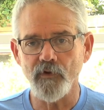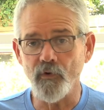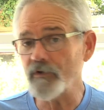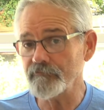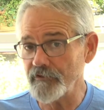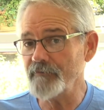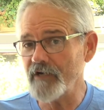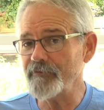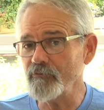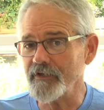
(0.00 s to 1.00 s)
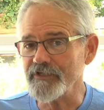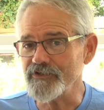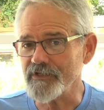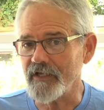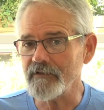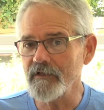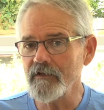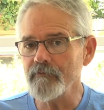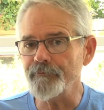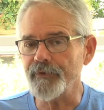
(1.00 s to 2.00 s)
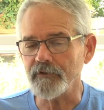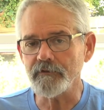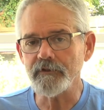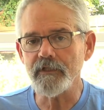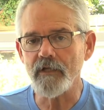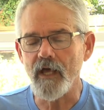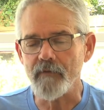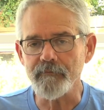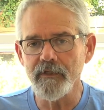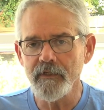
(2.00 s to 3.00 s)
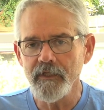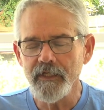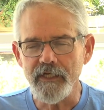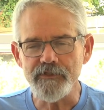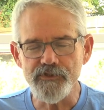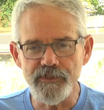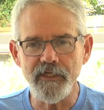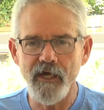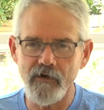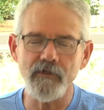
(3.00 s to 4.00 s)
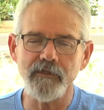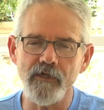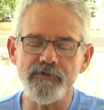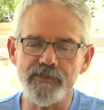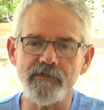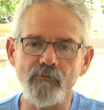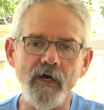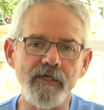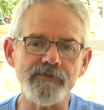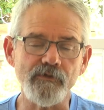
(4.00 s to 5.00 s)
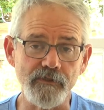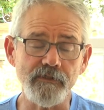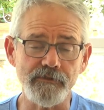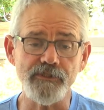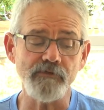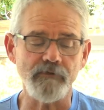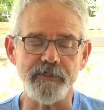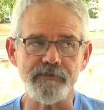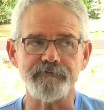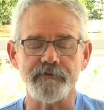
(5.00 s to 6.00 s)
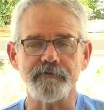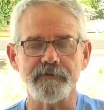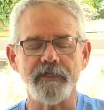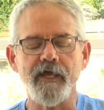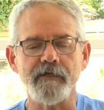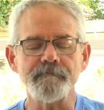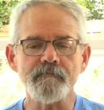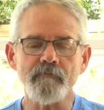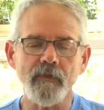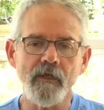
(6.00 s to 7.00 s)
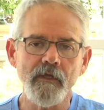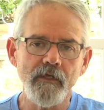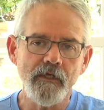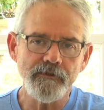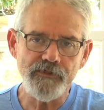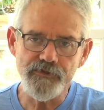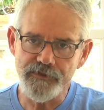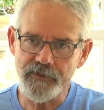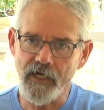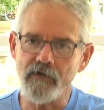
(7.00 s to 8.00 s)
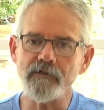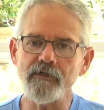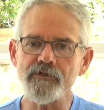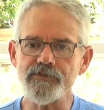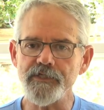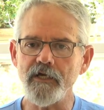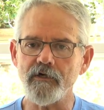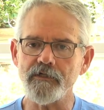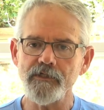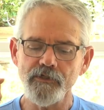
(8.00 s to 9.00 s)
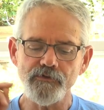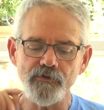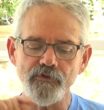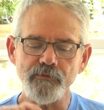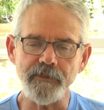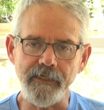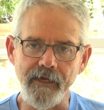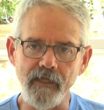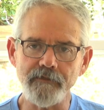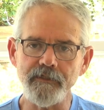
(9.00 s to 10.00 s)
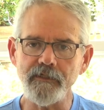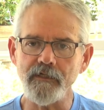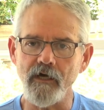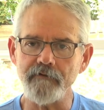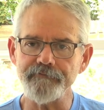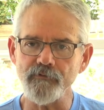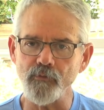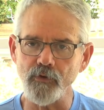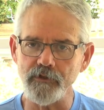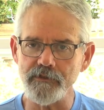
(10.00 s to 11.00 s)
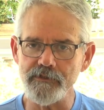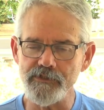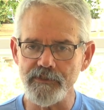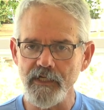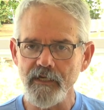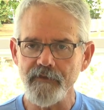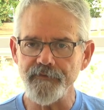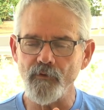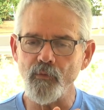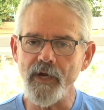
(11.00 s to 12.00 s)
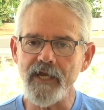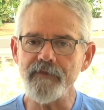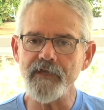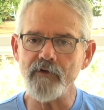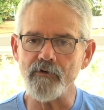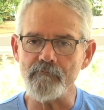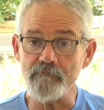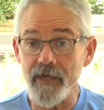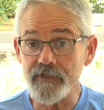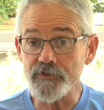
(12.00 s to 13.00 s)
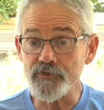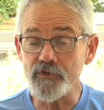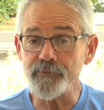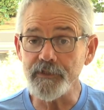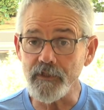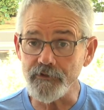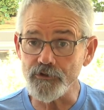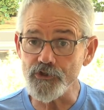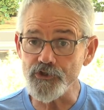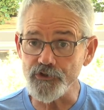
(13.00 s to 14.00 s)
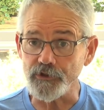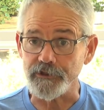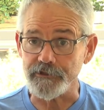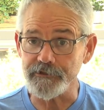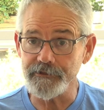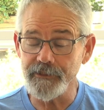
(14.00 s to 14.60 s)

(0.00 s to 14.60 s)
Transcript: or remember what he said, but look it up and see how close he was, or she was, if you're doing that, to see how close they are to the reality of the words, the way they were meant to be understood.